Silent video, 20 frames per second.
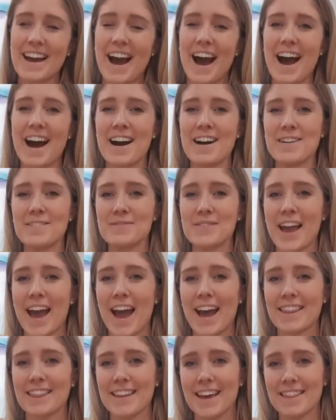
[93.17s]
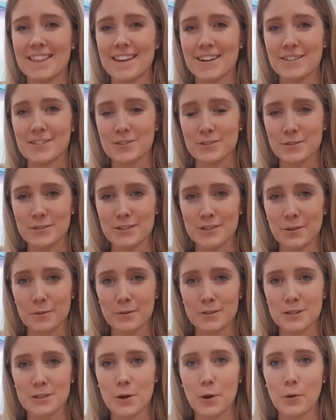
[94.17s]
And then there is also
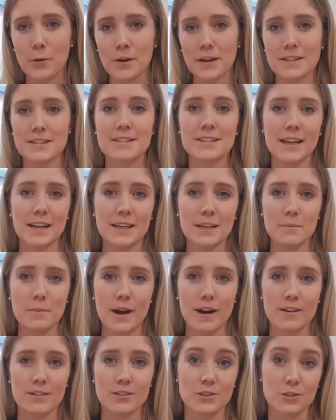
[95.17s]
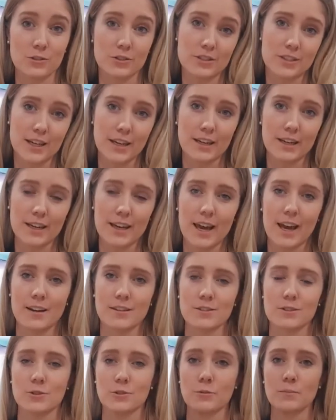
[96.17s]
what's called a senior barrister or senior
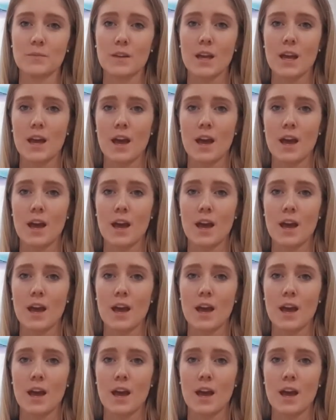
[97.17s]
counsel.